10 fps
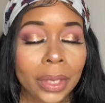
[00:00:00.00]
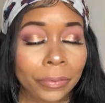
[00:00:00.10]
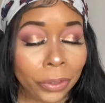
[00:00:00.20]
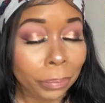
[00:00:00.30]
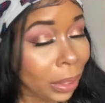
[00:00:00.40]

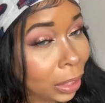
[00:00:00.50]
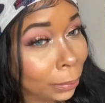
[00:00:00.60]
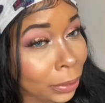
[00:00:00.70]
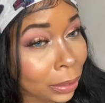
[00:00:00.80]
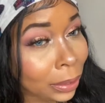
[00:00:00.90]
If you're a
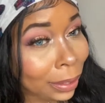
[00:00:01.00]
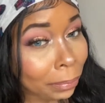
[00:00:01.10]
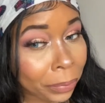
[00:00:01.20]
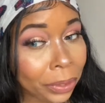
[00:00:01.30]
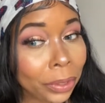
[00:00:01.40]
makeup junkie
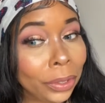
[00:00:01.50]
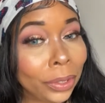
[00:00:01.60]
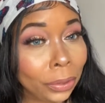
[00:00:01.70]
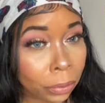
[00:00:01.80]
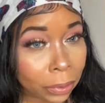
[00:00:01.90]
like me,
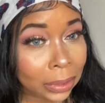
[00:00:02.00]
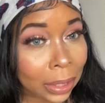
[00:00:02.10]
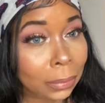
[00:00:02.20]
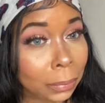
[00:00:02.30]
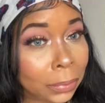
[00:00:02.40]
you know
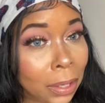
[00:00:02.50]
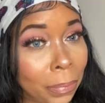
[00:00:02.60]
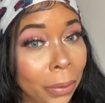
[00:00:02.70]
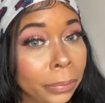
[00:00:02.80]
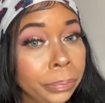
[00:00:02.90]
exactly what I'm
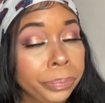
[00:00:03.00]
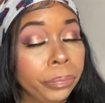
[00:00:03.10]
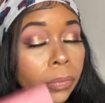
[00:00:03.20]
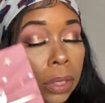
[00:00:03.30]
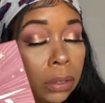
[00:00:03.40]
talking about.
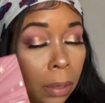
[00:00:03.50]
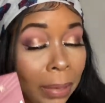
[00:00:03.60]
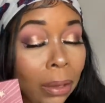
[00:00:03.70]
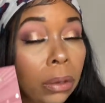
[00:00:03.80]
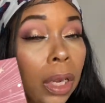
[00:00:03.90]
So I'm
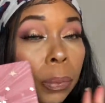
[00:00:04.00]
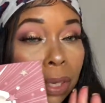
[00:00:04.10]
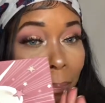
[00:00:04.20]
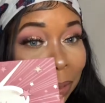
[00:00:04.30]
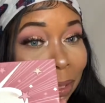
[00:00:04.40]
like, okay,
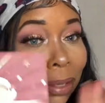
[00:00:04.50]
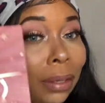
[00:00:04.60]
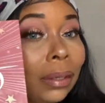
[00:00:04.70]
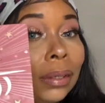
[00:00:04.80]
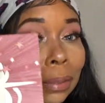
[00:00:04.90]
well, let me
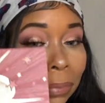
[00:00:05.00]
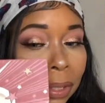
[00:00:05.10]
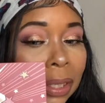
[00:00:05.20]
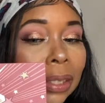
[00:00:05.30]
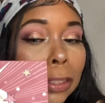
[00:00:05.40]

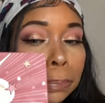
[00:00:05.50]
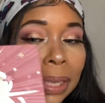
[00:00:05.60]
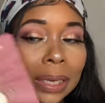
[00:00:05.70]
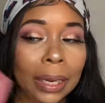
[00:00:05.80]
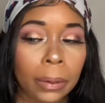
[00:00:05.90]
get this
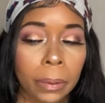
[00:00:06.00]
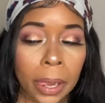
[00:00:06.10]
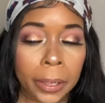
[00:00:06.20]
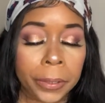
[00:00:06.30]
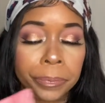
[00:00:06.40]
palette out.
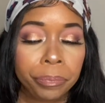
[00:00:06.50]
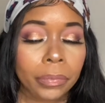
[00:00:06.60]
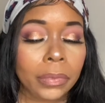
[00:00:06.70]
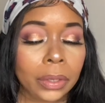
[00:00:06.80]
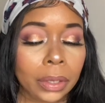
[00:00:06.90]

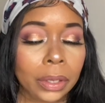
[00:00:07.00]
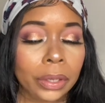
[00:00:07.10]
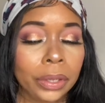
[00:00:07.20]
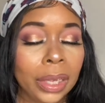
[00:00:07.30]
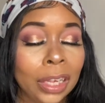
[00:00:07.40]

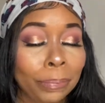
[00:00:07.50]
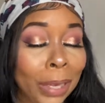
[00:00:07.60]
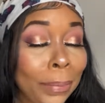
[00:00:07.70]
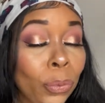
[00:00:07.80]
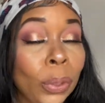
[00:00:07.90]
And
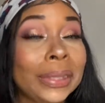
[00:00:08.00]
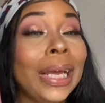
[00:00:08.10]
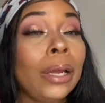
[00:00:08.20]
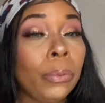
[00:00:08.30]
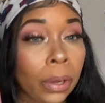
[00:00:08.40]
baby, was
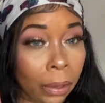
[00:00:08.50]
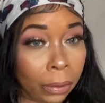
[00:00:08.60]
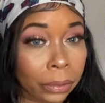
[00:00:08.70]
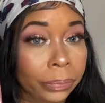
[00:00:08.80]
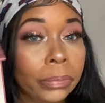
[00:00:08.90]
I
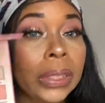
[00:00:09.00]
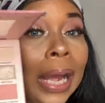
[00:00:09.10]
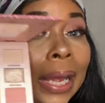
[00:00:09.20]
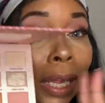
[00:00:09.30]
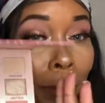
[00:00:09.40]
wrong.
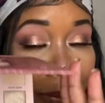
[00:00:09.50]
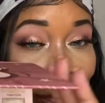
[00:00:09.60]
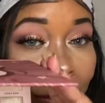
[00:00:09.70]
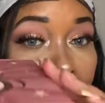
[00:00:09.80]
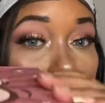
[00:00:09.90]
I had
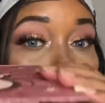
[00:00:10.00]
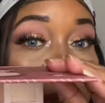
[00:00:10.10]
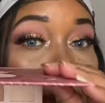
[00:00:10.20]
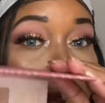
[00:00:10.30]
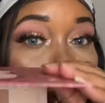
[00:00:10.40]
planned
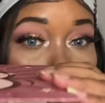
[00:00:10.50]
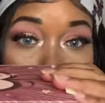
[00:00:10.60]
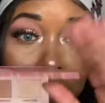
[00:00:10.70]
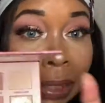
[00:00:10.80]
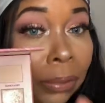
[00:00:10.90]
on
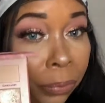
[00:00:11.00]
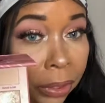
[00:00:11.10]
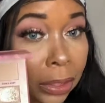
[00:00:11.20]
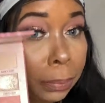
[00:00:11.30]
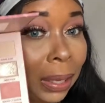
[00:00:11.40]
getting rid
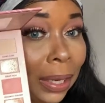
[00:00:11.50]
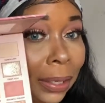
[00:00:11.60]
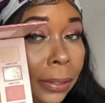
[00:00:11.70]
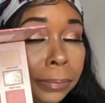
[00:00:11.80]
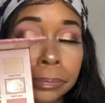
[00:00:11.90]
of this
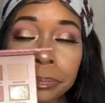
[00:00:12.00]
palette.